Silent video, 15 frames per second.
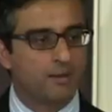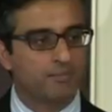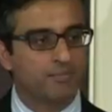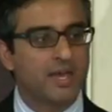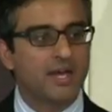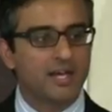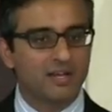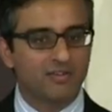
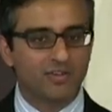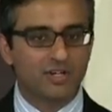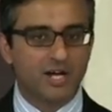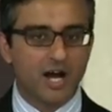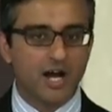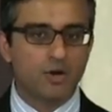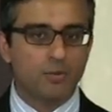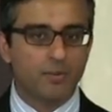come if you
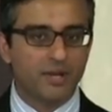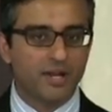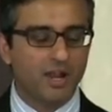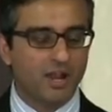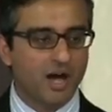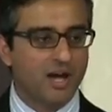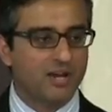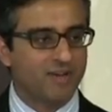cut open a
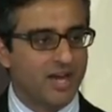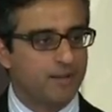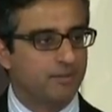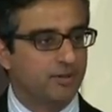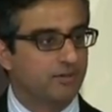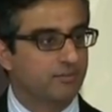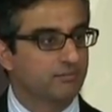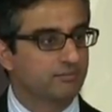live
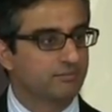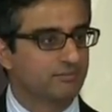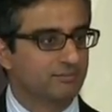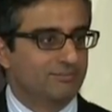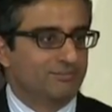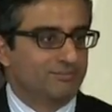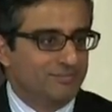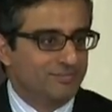animal.
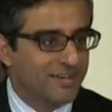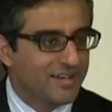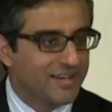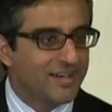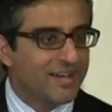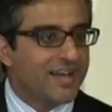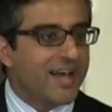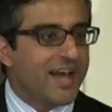
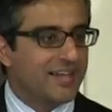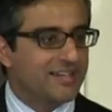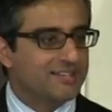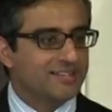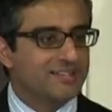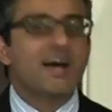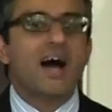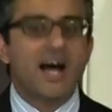And he
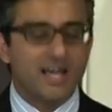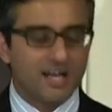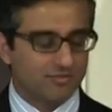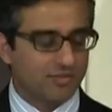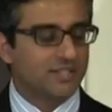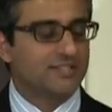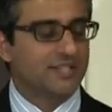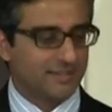says, I
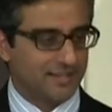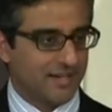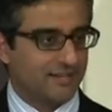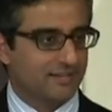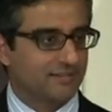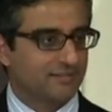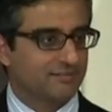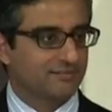have not done
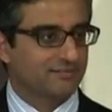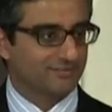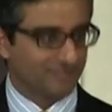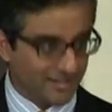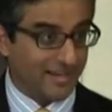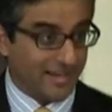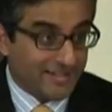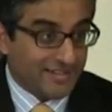that.
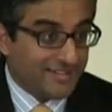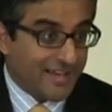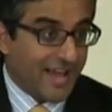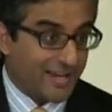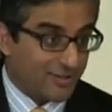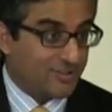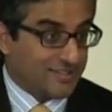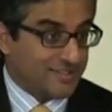And, and he
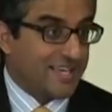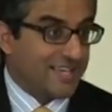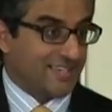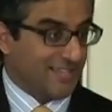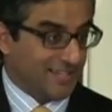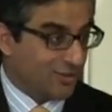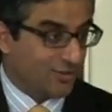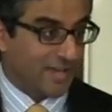actually
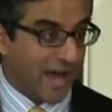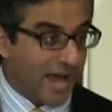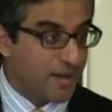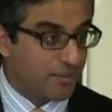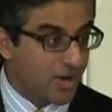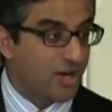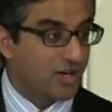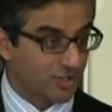says it. He goes, I
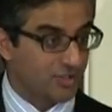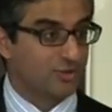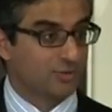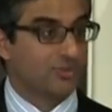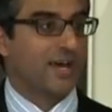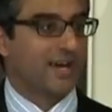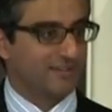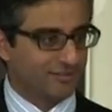am not going to
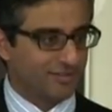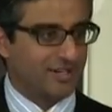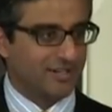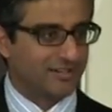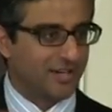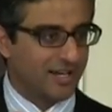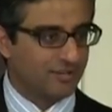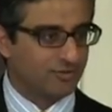do that, right?
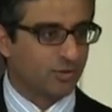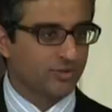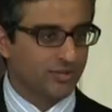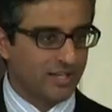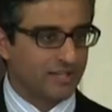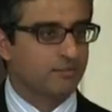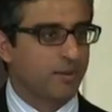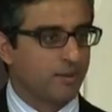It kind of goes
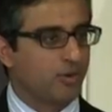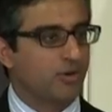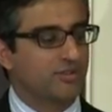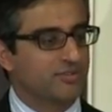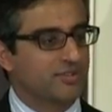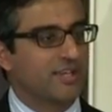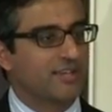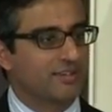against my
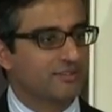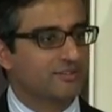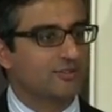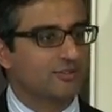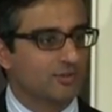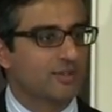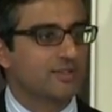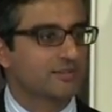morals and ethics to
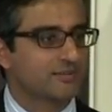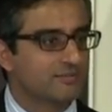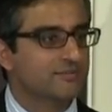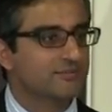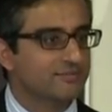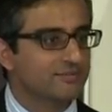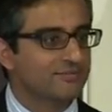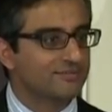do it.
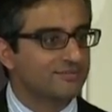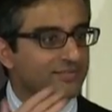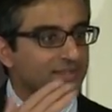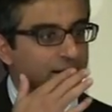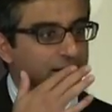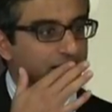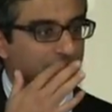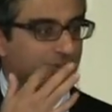
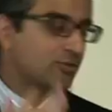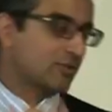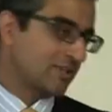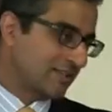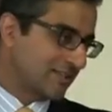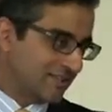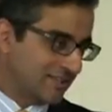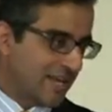And of course,
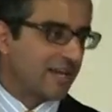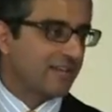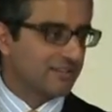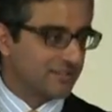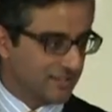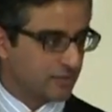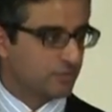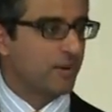it's
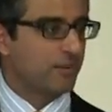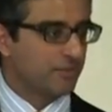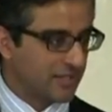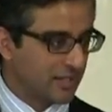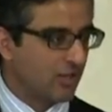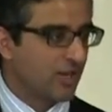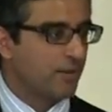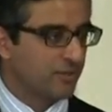exactly the experiment
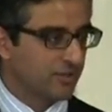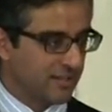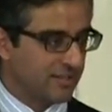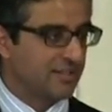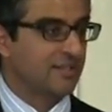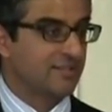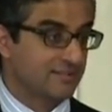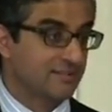that Colombo
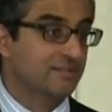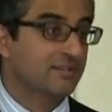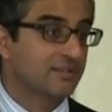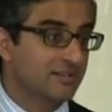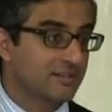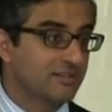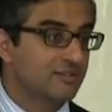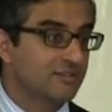then does
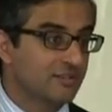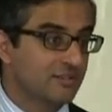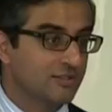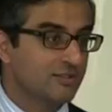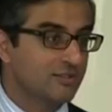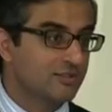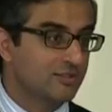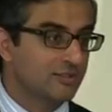
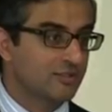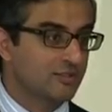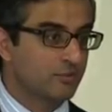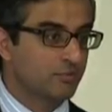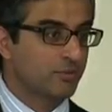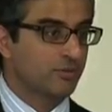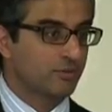to, to, to